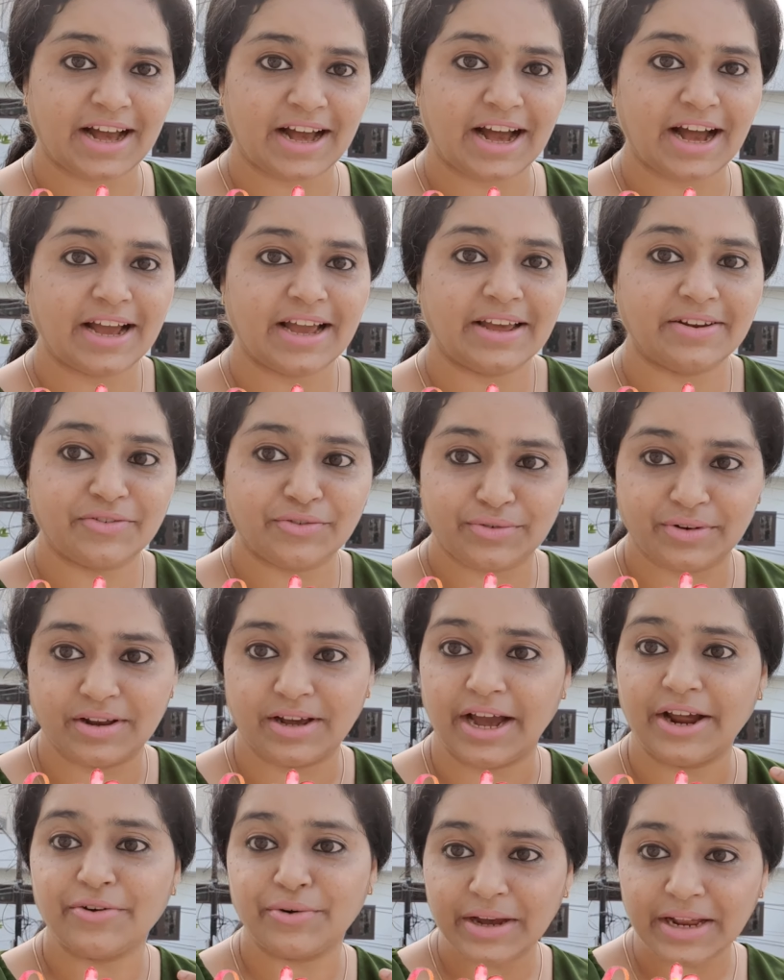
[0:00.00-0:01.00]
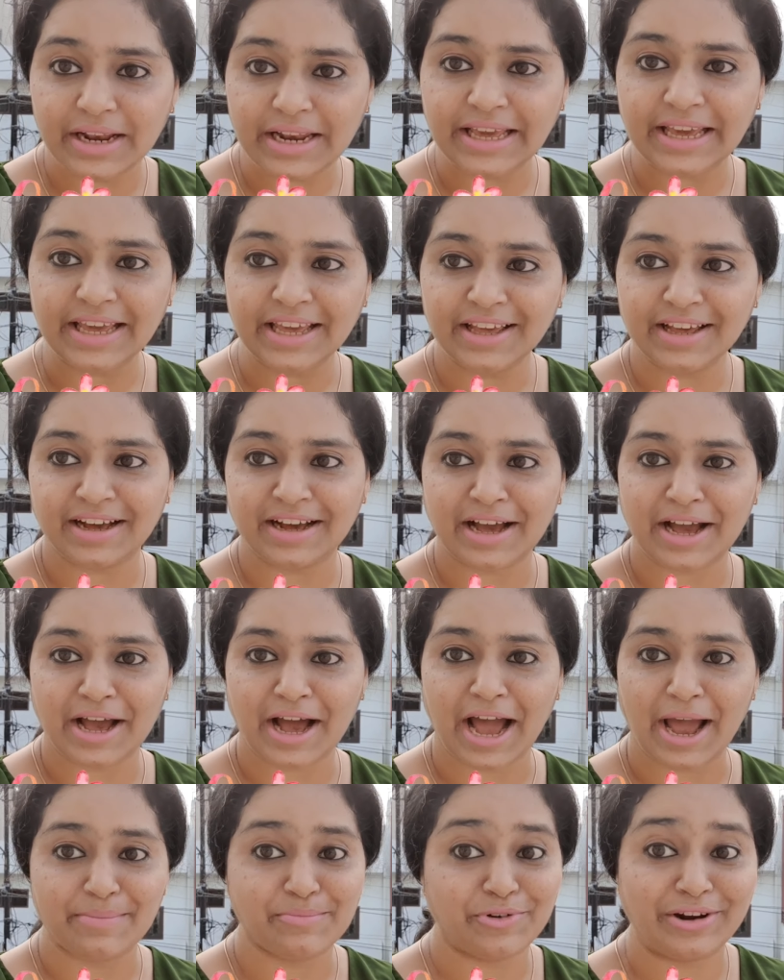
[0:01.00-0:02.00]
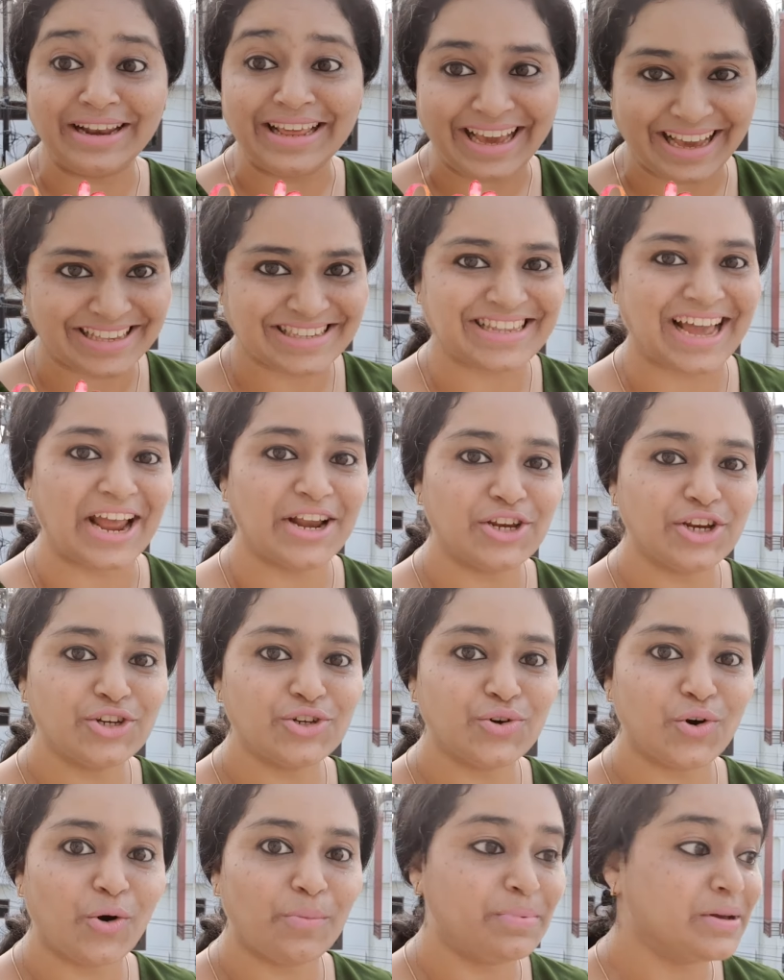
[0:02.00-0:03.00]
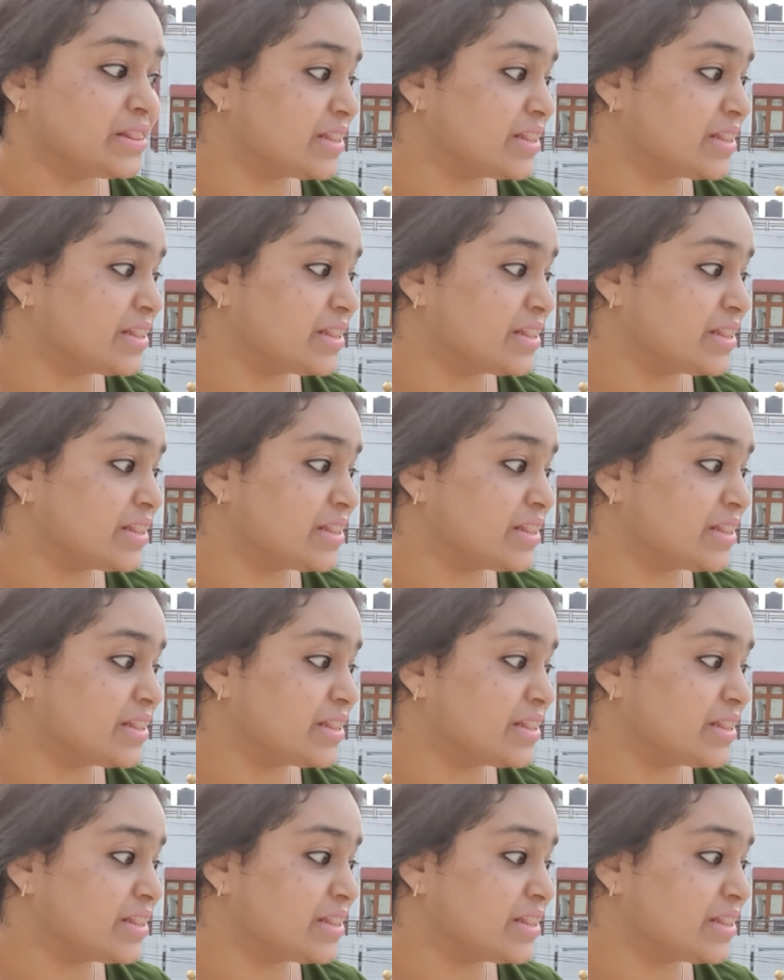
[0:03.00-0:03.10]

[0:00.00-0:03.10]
I'm really excited to open